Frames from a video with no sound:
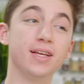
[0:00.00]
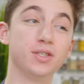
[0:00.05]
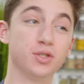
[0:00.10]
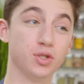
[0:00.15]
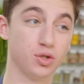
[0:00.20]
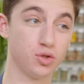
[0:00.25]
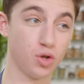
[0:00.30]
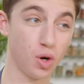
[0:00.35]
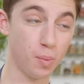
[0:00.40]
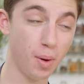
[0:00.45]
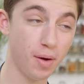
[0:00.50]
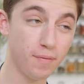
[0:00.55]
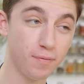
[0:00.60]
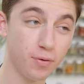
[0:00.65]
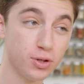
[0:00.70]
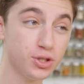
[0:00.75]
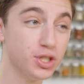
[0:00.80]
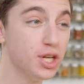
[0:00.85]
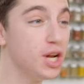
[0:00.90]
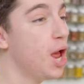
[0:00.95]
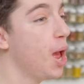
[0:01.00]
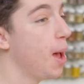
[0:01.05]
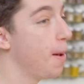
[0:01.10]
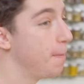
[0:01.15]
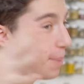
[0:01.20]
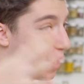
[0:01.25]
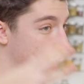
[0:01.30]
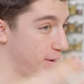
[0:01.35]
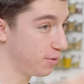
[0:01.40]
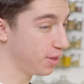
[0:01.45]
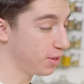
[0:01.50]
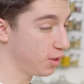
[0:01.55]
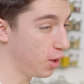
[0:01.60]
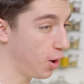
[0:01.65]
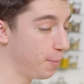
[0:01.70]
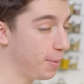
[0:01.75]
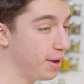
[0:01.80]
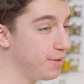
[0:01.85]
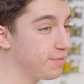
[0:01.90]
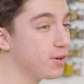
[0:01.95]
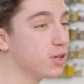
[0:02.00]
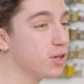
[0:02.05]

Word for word: Is the store-bought version better than the homemade